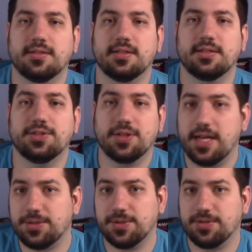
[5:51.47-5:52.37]

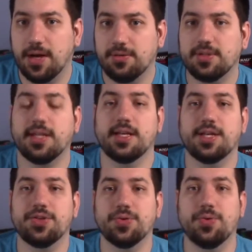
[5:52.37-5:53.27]
Circus Route can
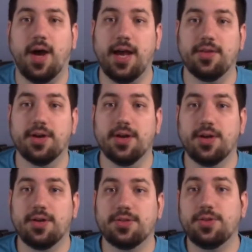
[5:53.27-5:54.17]
get you either
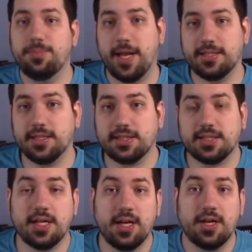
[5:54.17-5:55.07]
2
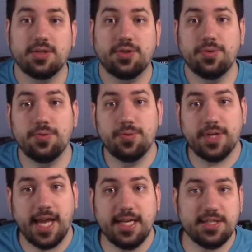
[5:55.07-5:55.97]
basics, 2
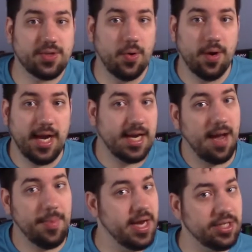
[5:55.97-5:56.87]
gates, or a
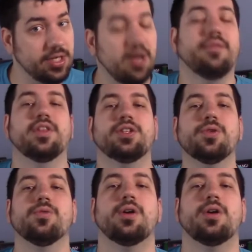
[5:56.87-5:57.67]
combination of the 2.